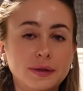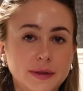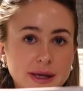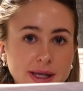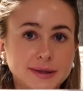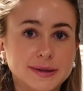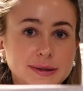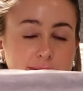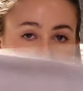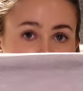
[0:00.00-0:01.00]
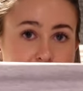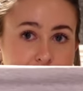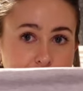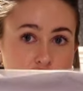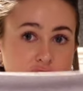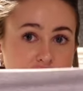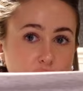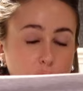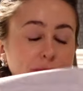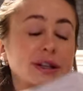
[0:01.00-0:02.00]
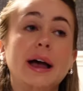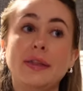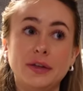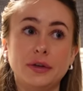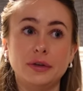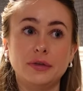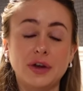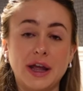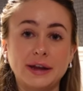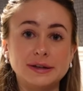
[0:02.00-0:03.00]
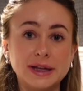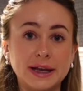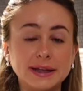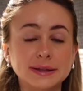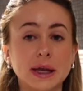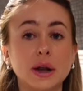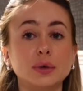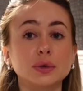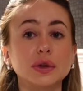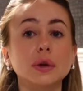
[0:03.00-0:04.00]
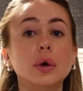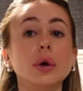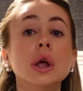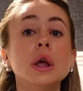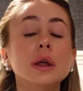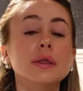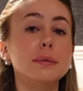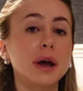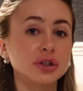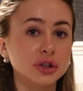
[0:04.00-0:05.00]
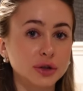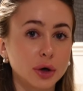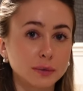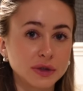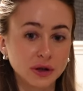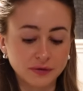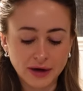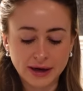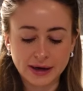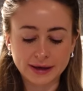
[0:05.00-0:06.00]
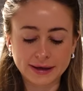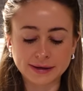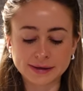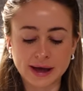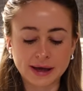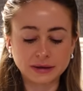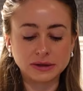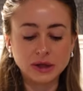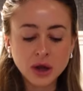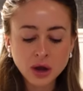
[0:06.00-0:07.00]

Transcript: this, these stretchy tops and the flared leggings, and I also got the matching top to the flared leggings, and